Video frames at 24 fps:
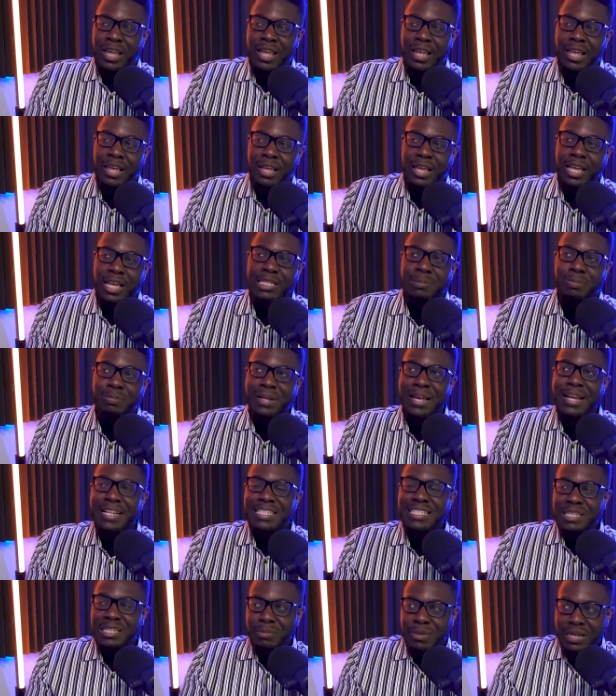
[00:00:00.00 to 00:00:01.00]

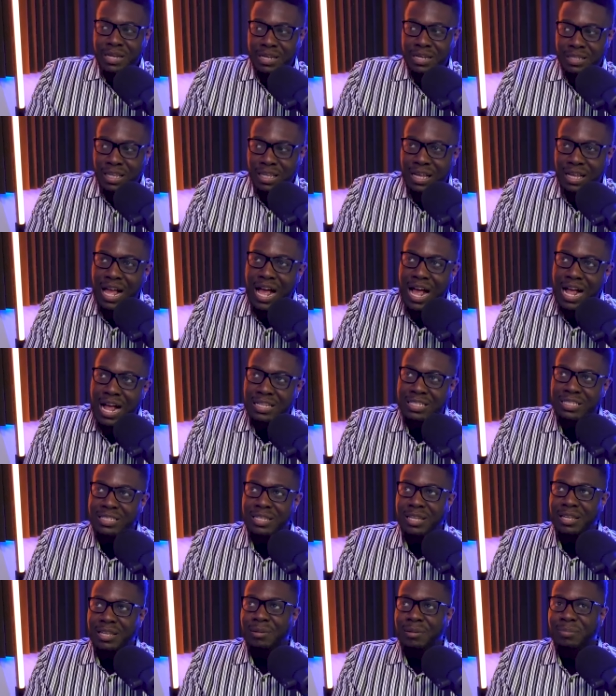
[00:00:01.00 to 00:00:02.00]
Explain to me the
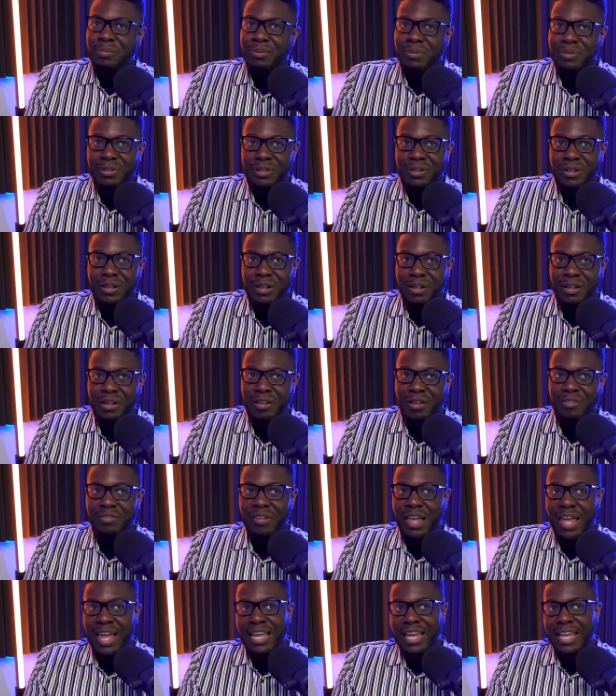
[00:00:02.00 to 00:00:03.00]
concept of
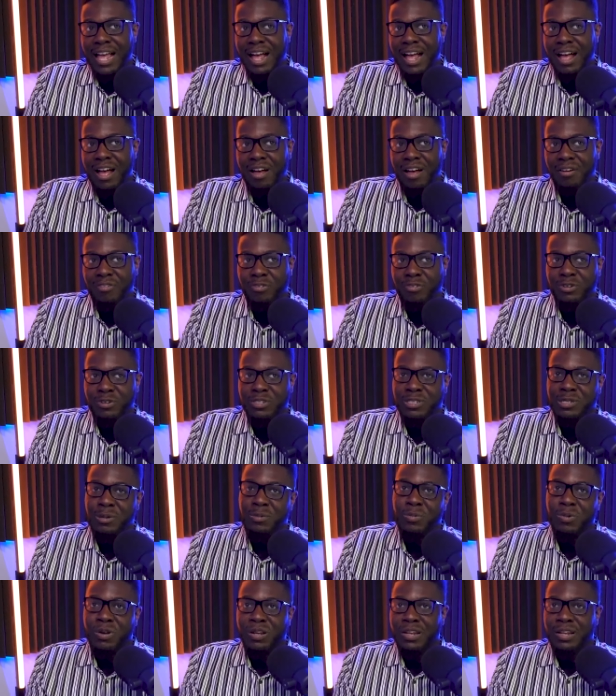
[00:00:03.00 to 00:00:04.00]
AI for
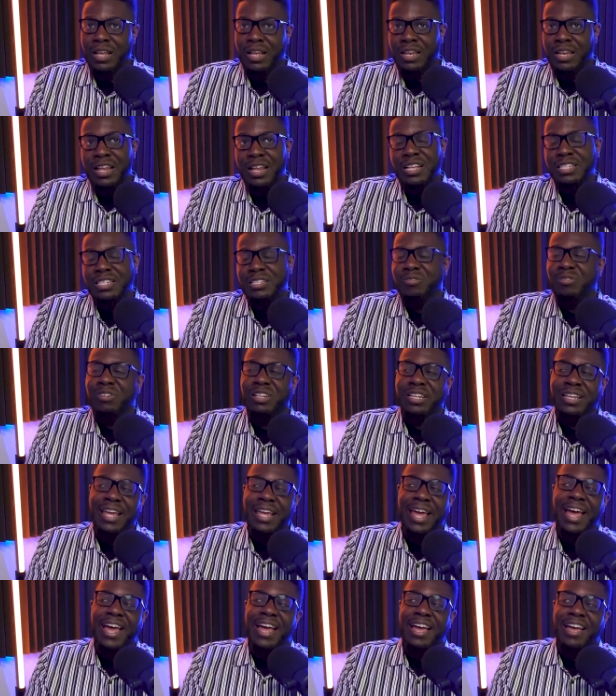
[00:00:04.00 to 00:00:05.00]
someone that doesn't really
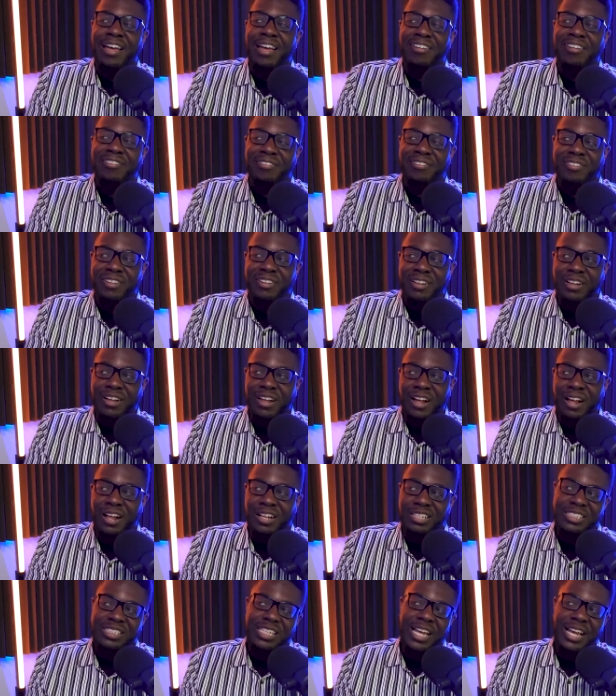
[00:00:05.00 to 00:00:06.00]
have
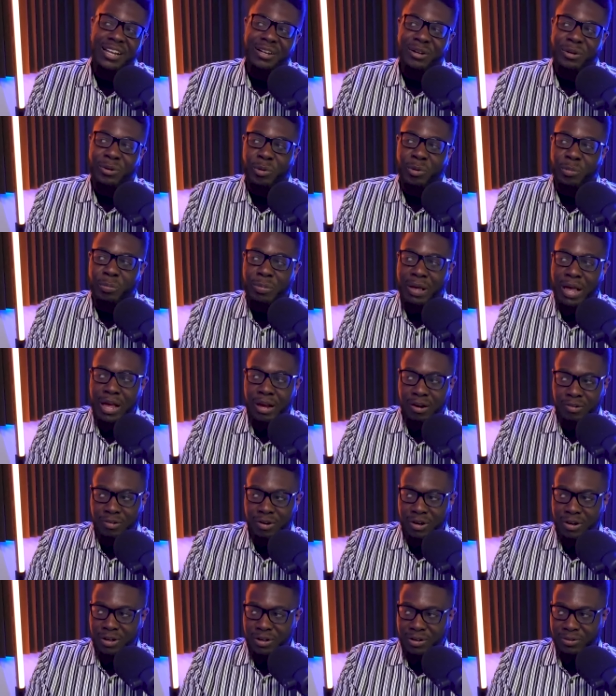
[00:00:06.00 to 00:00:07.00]
a technical
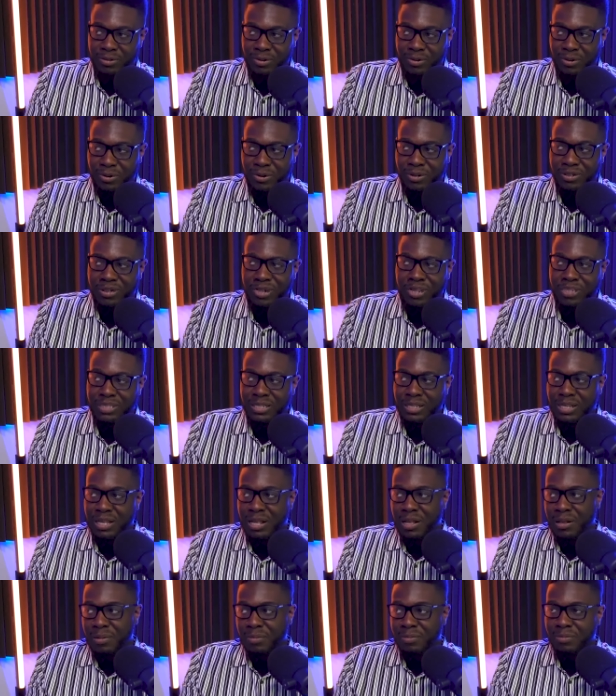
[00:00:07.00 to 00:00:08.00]
background or doesn't
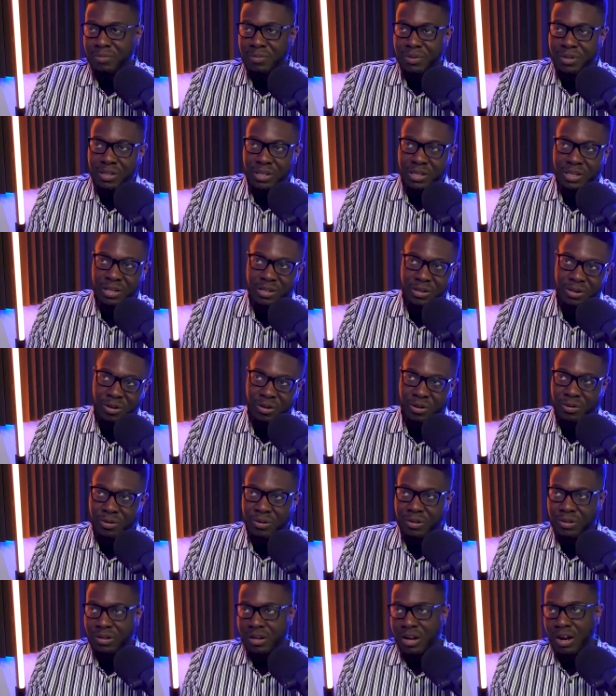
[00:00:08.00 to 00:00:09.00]
come, you
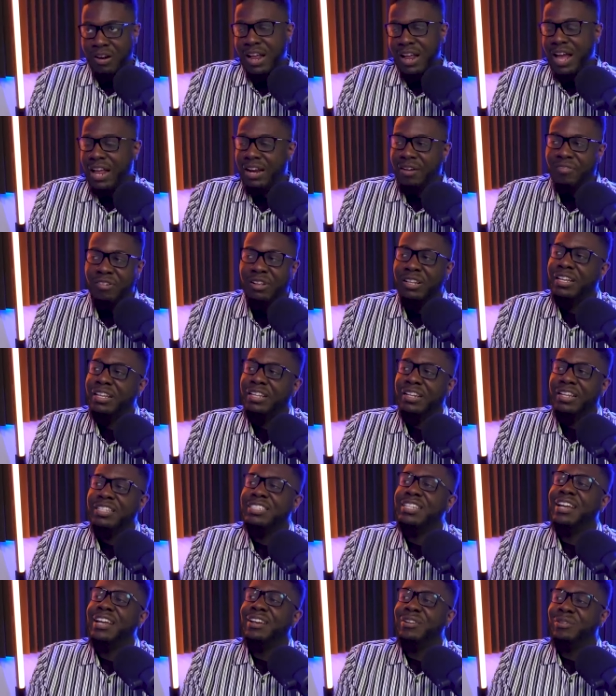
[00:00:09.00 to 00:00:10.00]
know, they're not in really in a
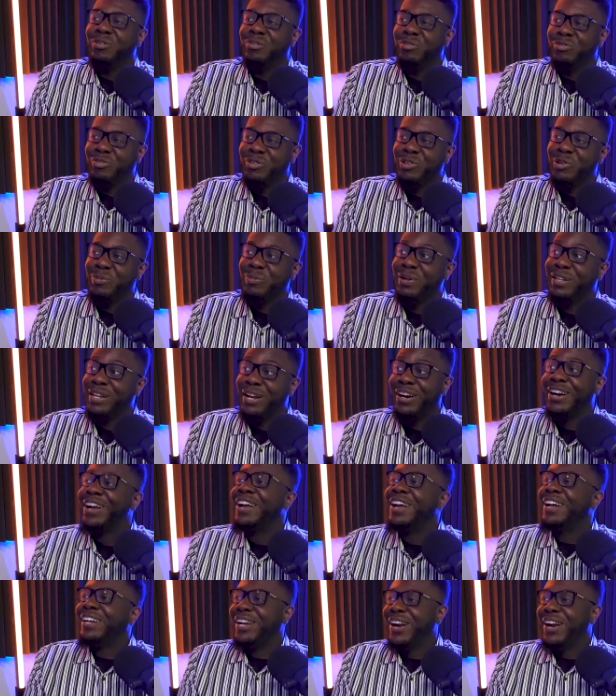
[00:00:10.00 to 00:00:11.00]
technical field, but they're
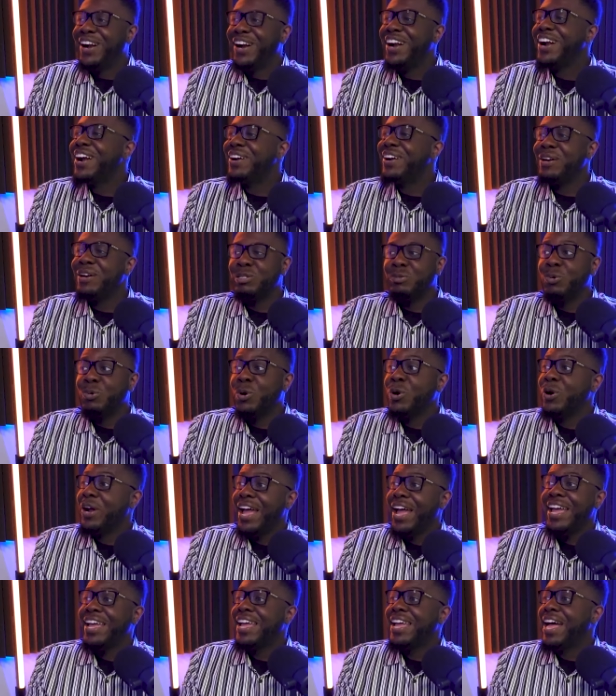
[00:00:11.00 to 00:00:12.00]
they're hearing this word
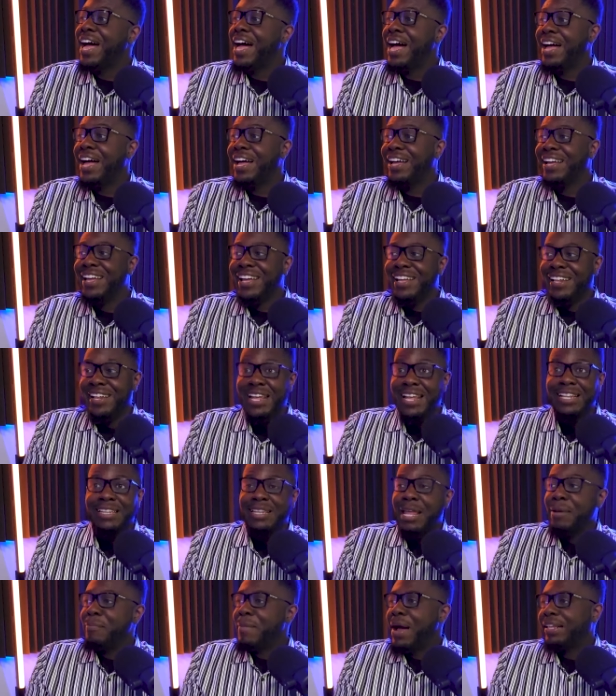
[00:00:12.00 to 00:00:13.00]
AI. Yeah, yeah. They,
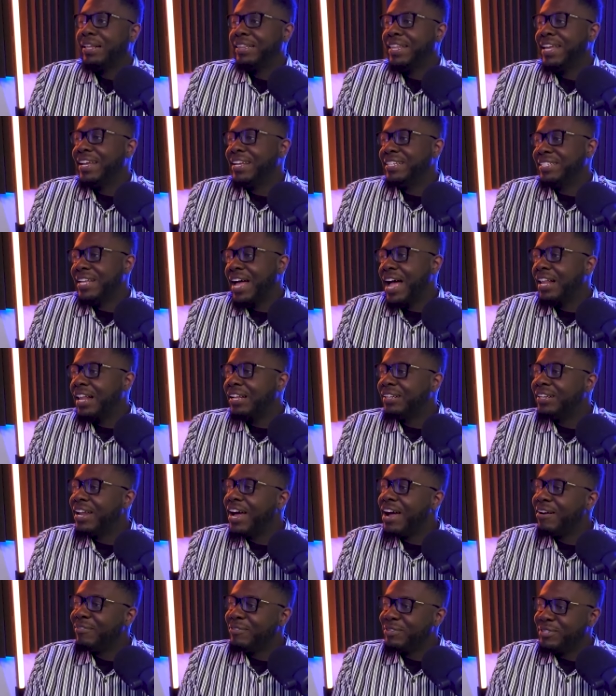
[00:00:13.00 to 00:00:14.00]
they might think it's Allen
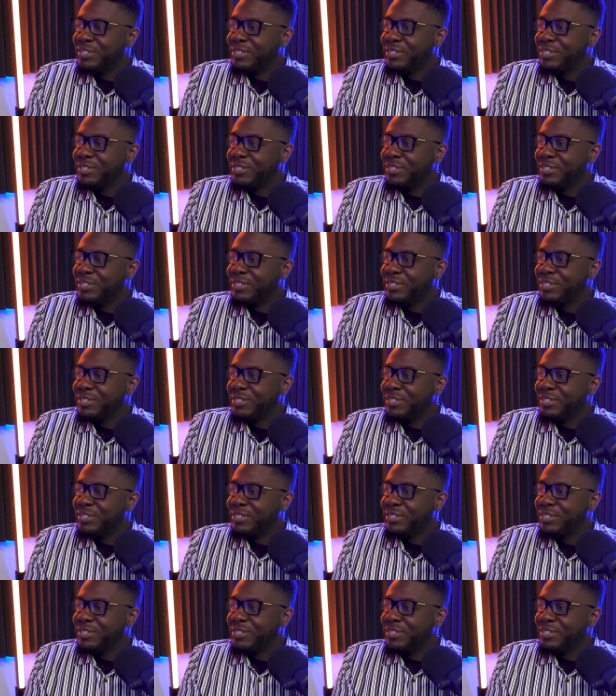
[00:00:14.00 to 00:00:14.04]
Iverson.